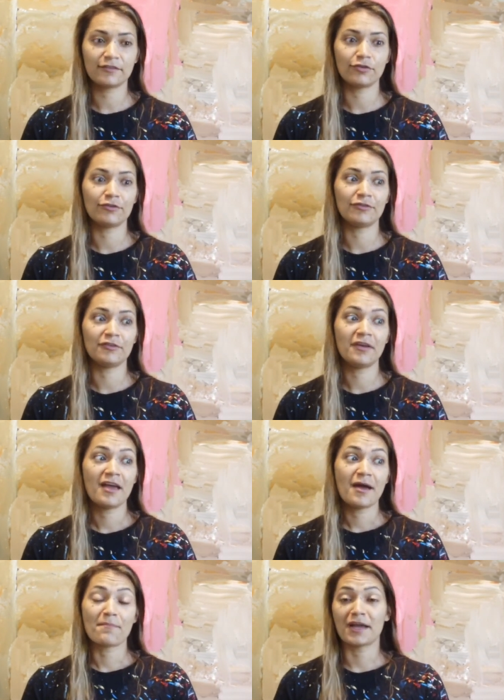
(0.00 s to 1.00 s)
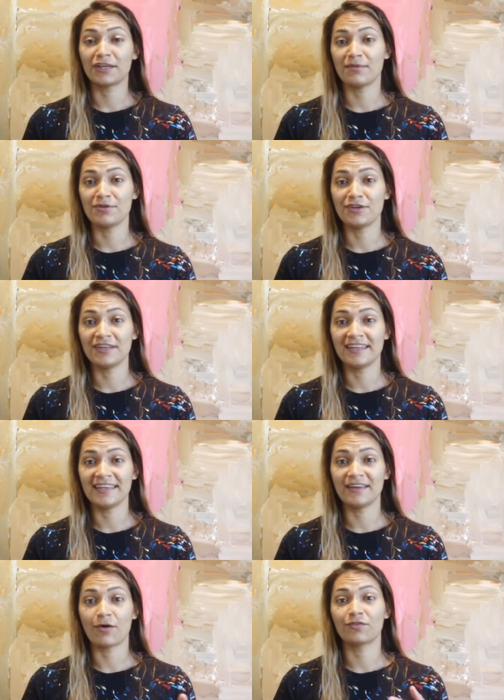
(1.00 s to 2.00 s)
to my
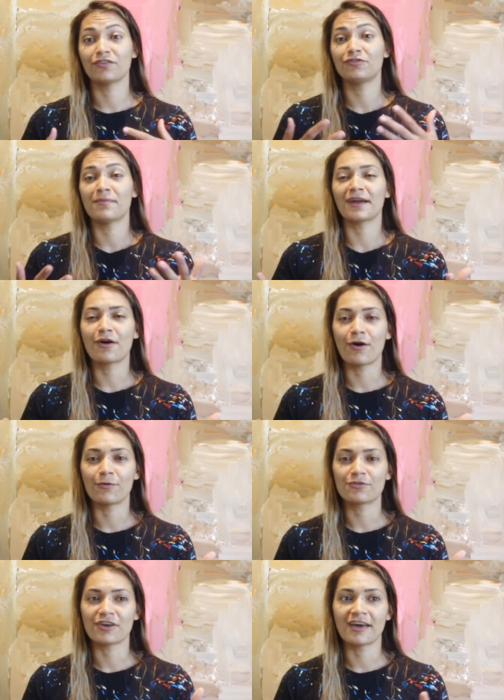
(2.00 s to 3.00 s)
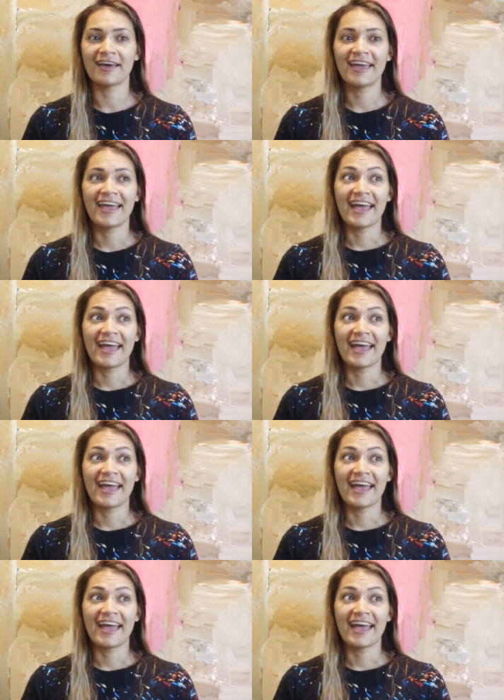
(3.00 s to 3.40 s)
community, also to my culture,